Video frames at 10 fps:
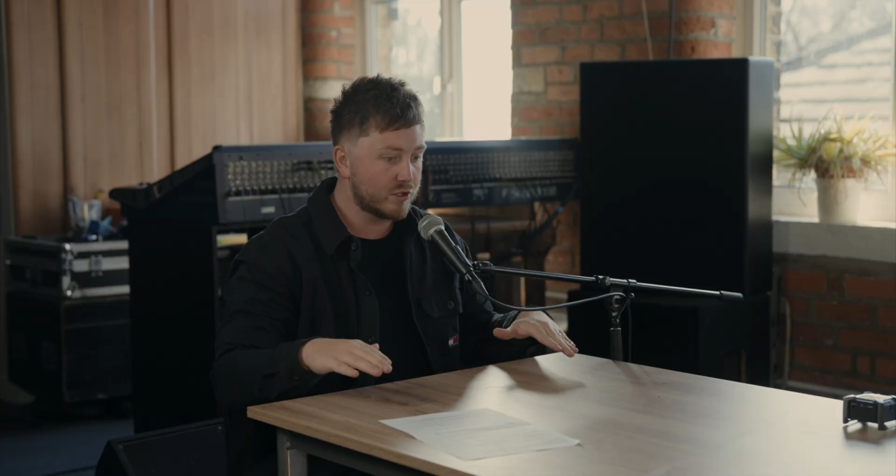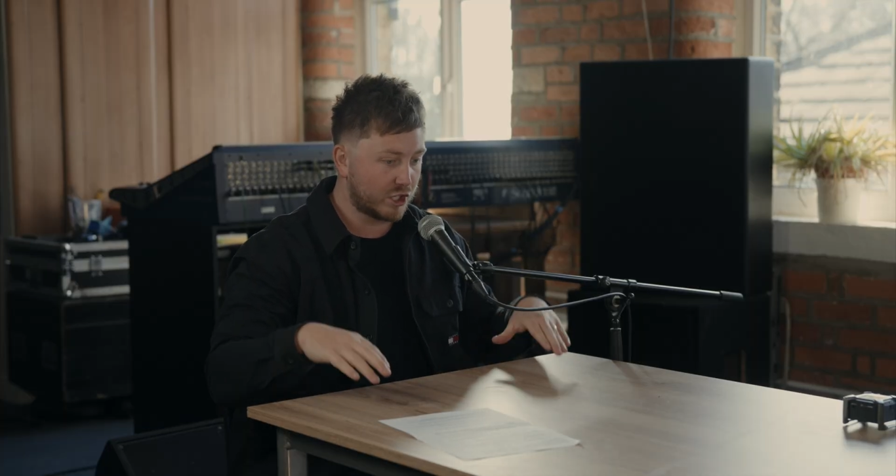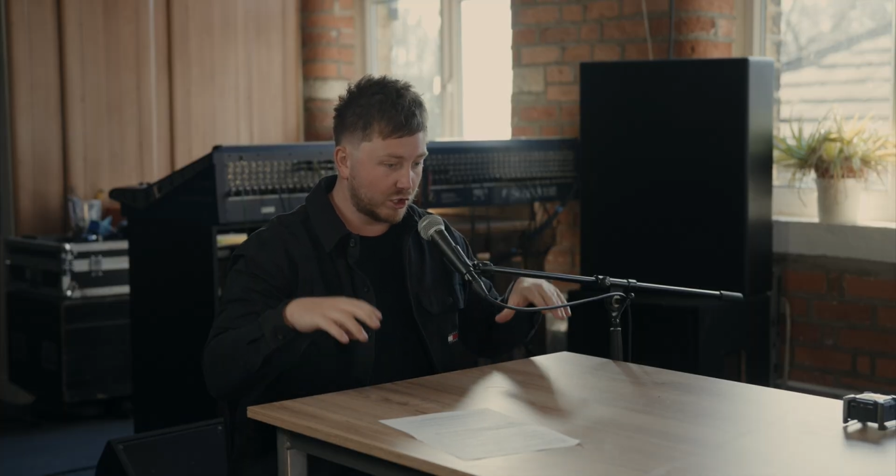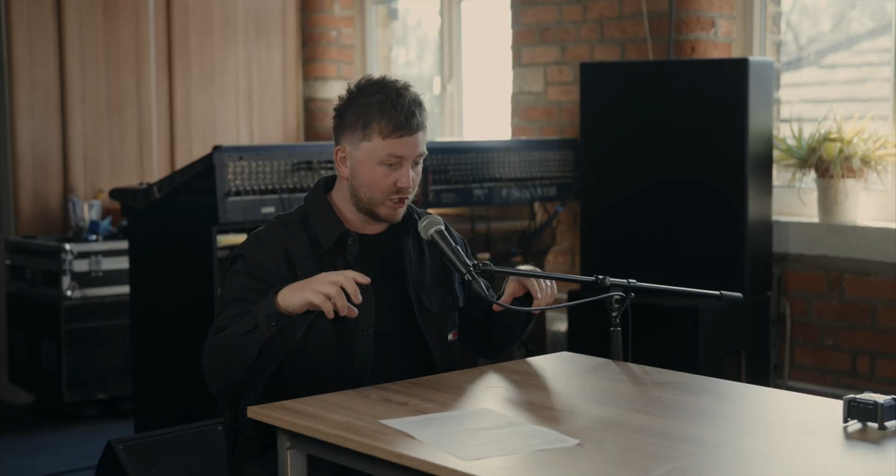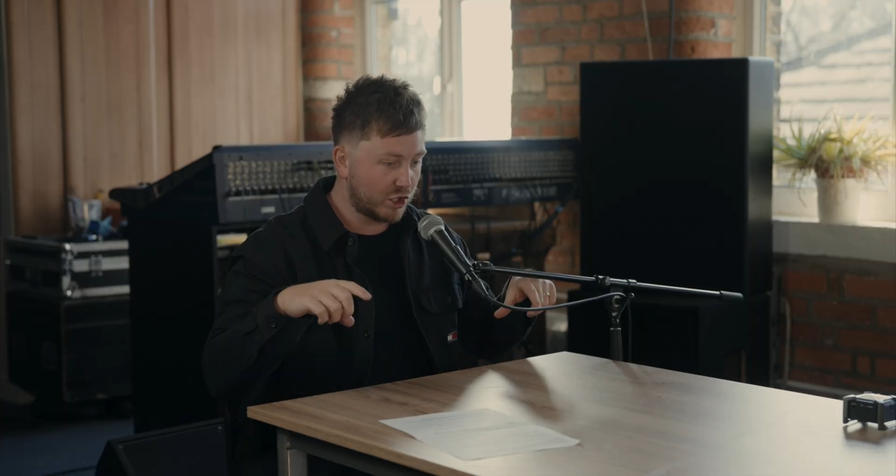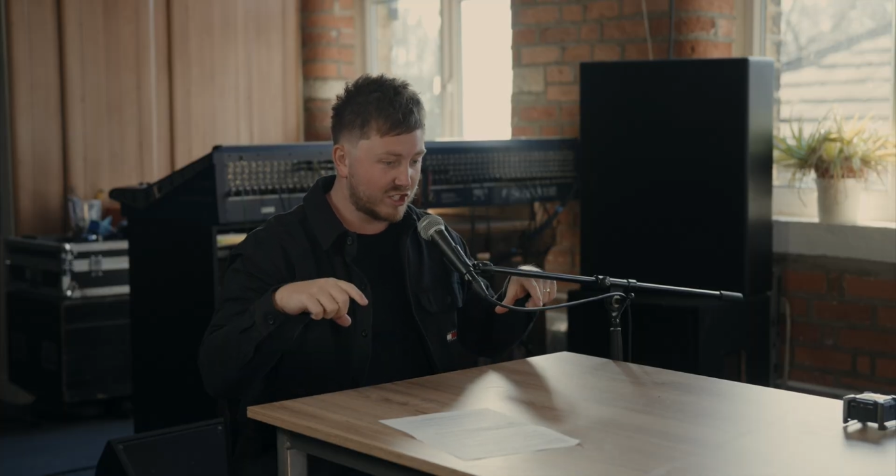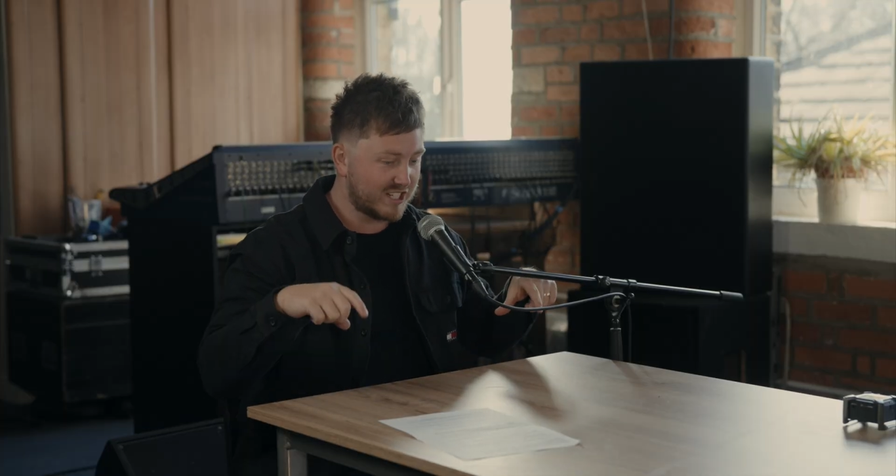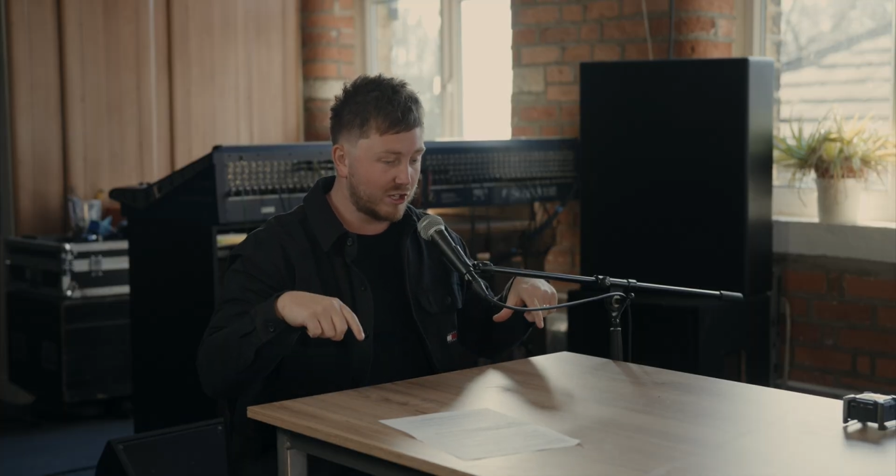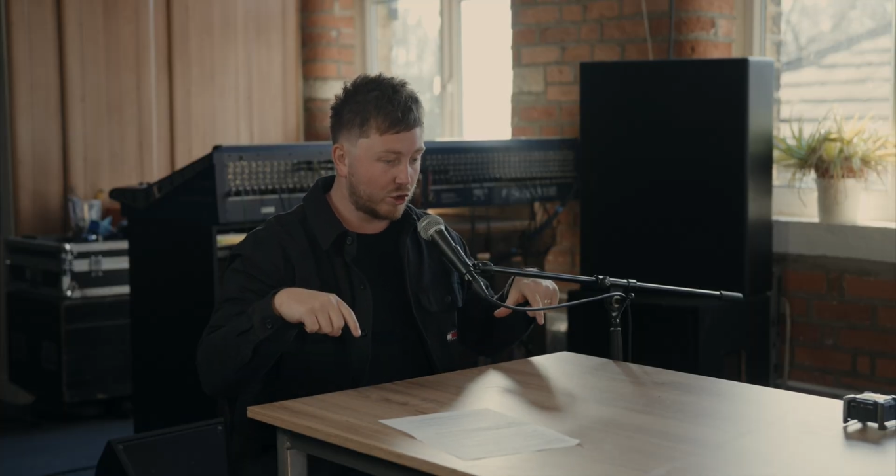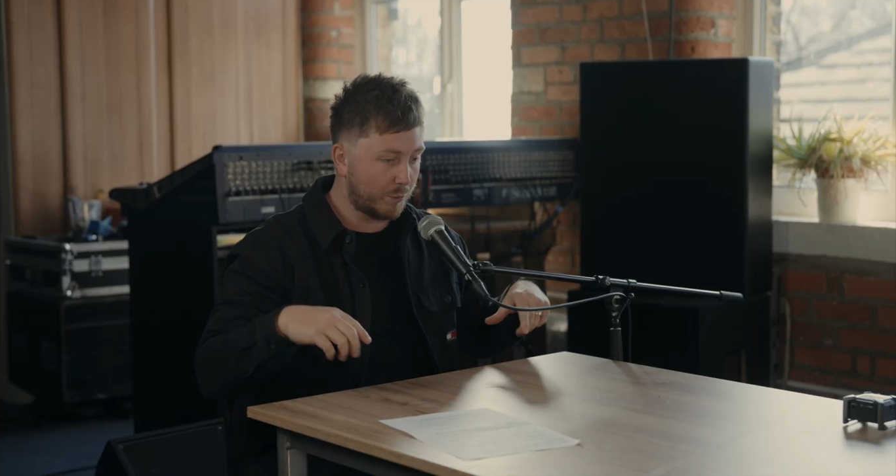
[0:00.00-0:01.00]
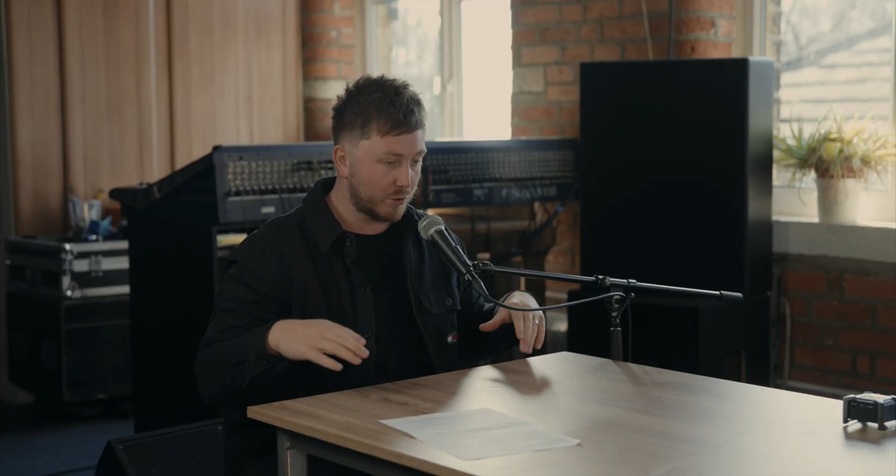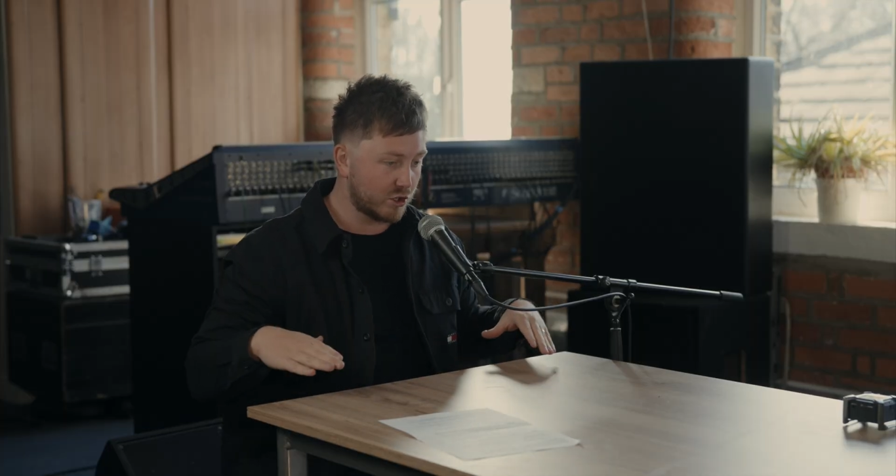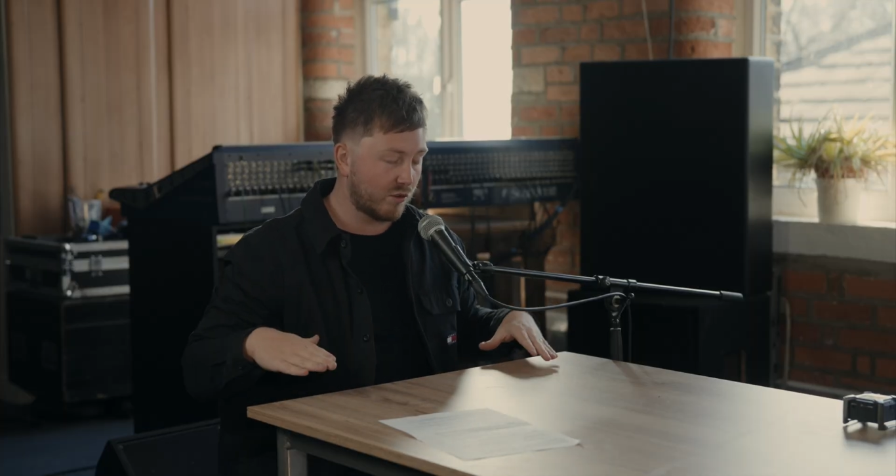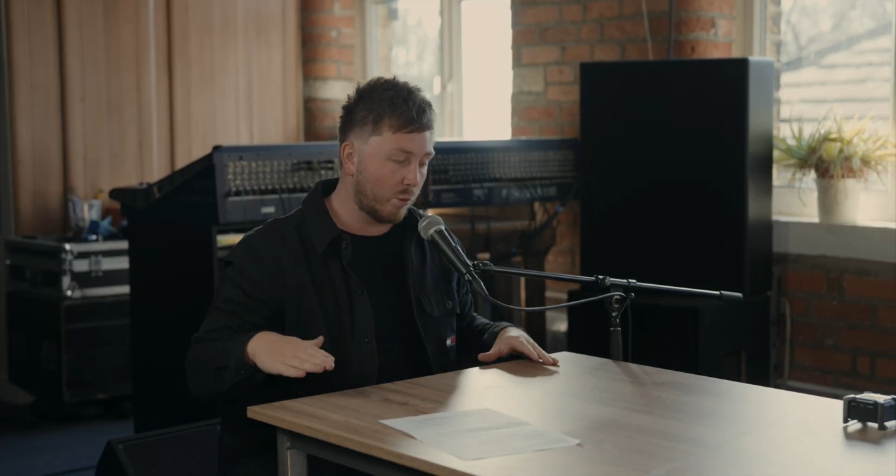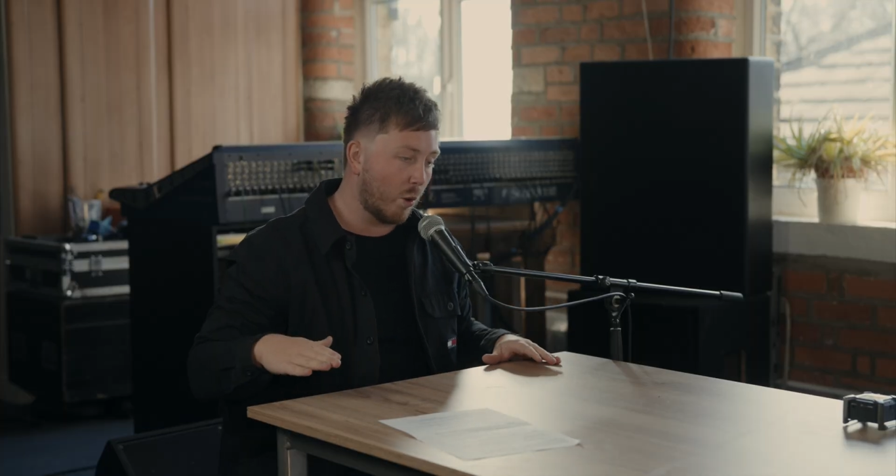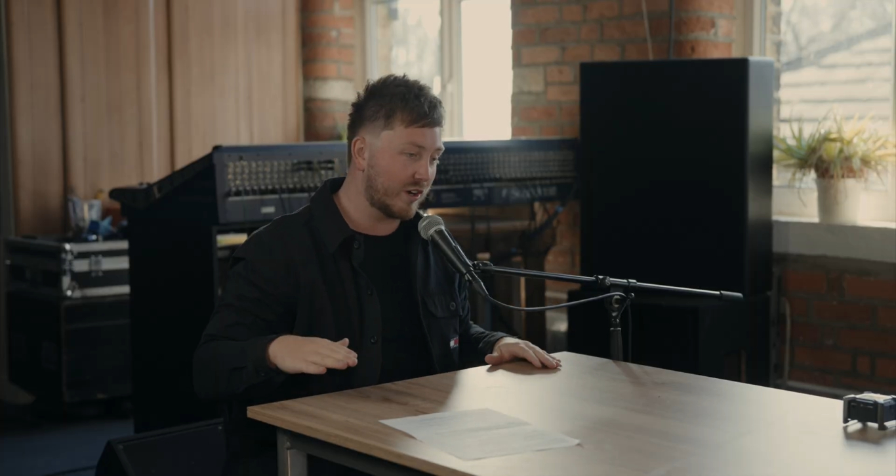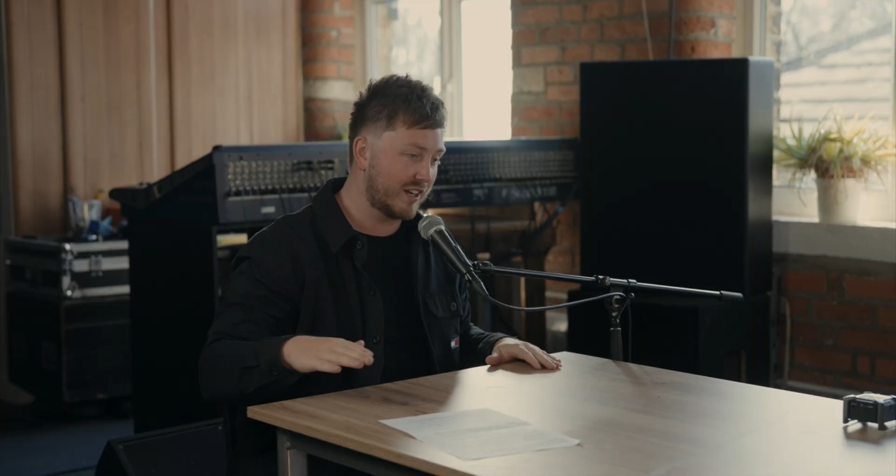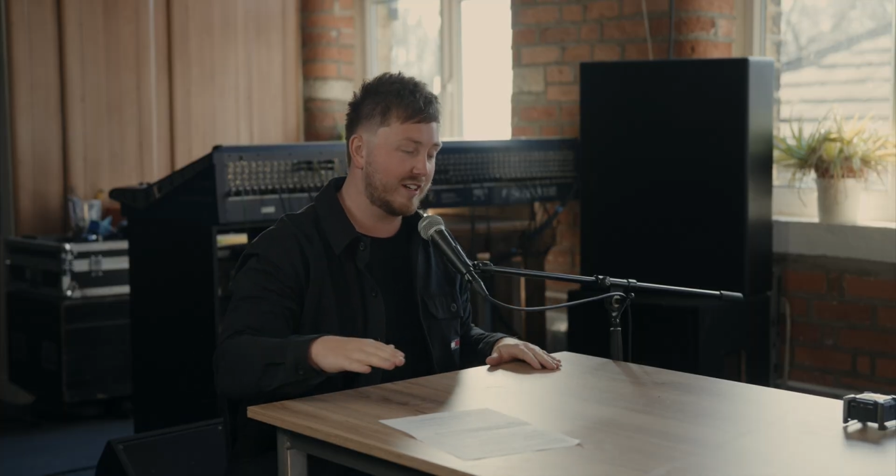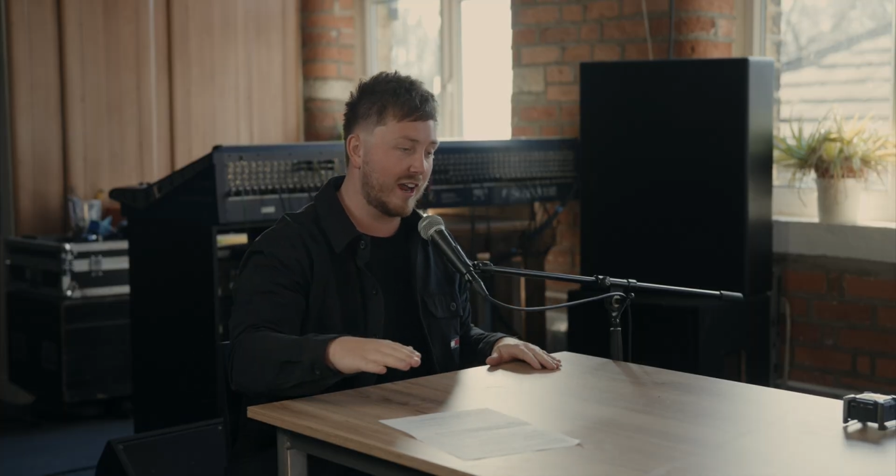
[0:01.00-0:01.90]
so you could see the couple sort of walking